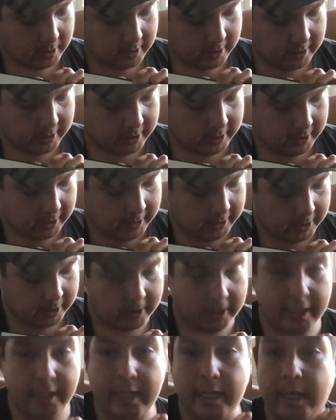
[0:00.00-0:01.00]
and the
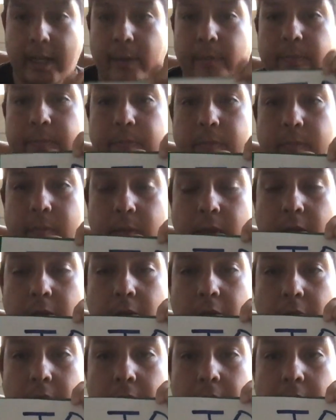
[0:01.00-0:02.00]
letter E.
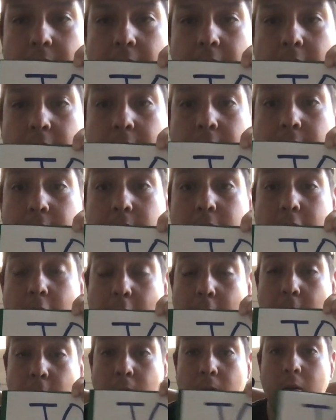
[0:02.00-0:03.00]

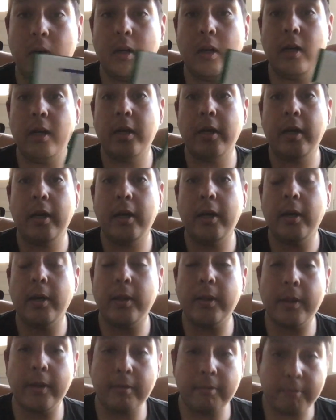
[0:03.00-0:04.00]
So
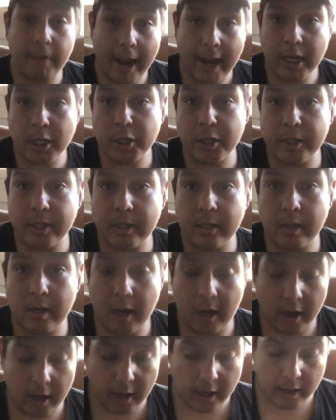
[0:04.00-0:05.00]
the fraction
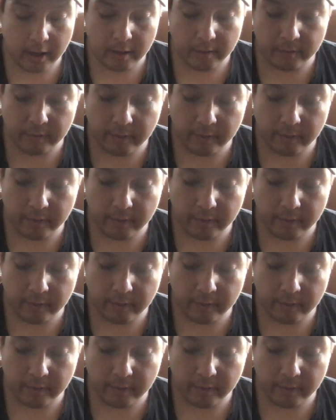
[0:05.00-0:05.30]
of